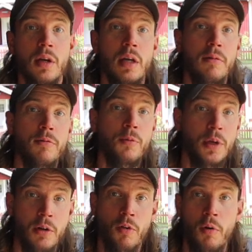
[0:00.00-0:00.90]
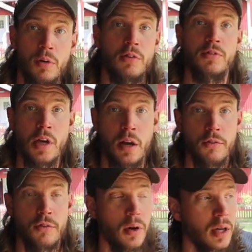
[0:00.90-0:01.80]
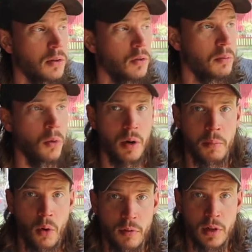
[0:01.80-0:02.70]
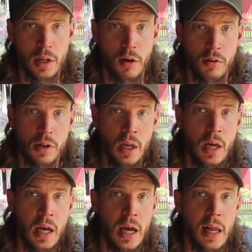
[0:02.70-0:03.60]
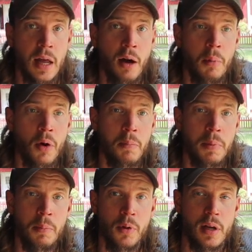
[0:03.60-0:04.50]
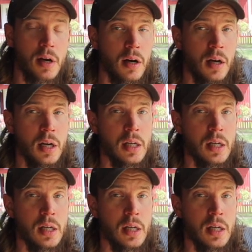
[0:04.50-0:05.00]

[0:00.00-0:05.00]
if we grow this channel, so I can do more and more videos and help other people that are